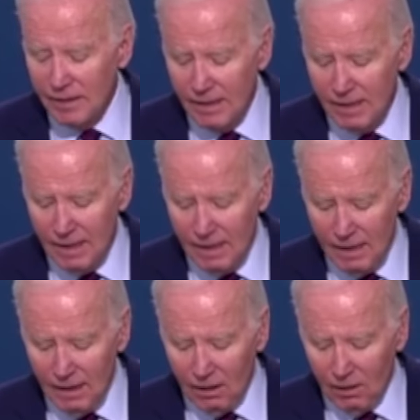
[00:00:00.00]
as the
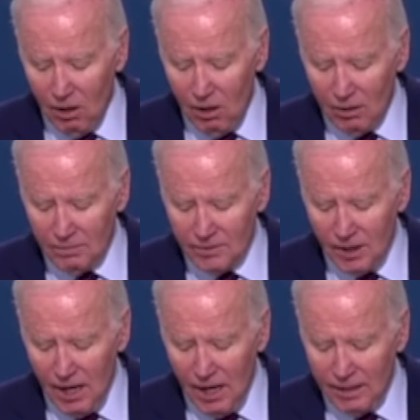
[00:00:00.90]

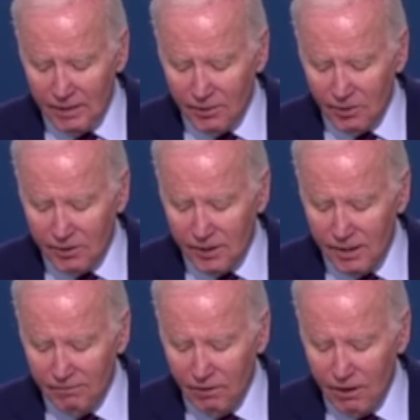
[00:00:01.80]
Hamas and
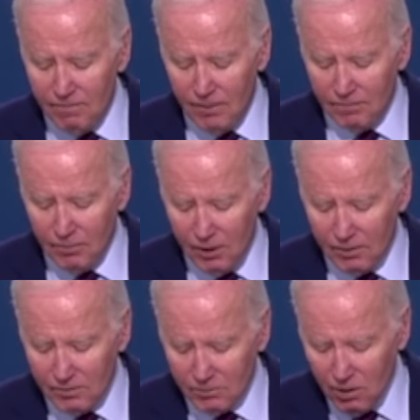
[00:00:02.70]
Israeli war,
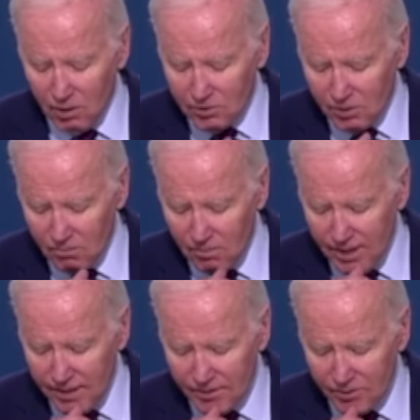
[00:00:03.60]
rather, you would say,
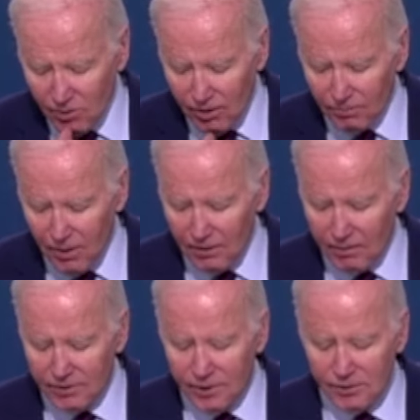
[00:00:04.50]
the Israeli
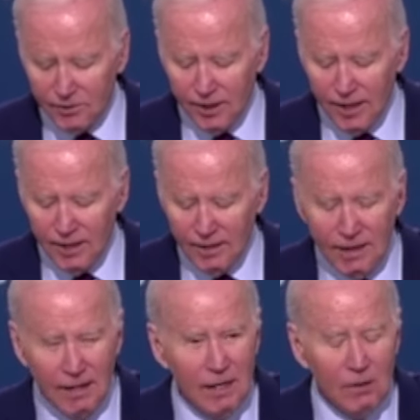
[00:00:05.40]
war on
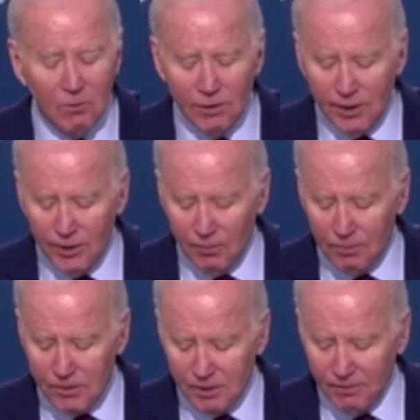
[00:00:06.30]
Palestine, was
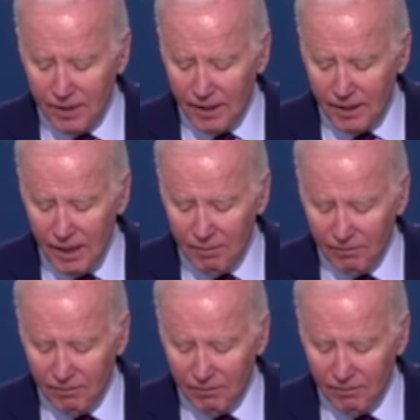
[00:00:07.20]
also discussed.